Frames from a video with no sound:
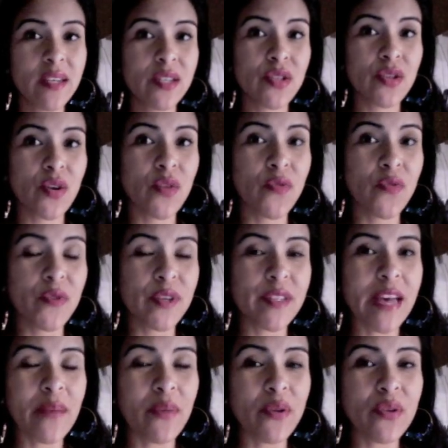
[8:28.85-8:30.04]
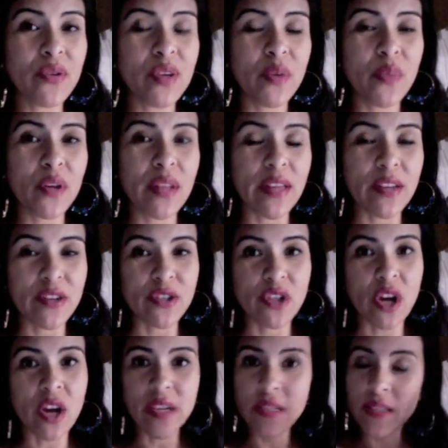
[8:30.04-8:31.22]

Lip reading: So for example, you can put like your jogging